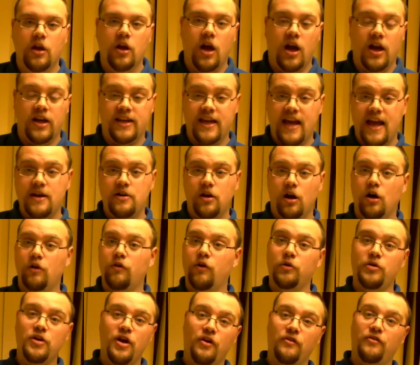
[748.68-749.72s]
Again, I
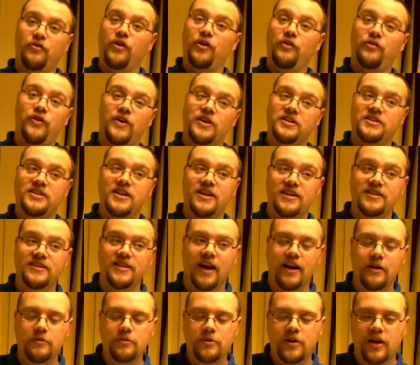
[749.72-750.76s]
rolled an fight first turn
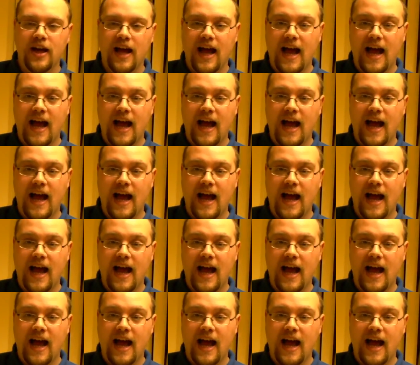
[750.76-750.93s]
though,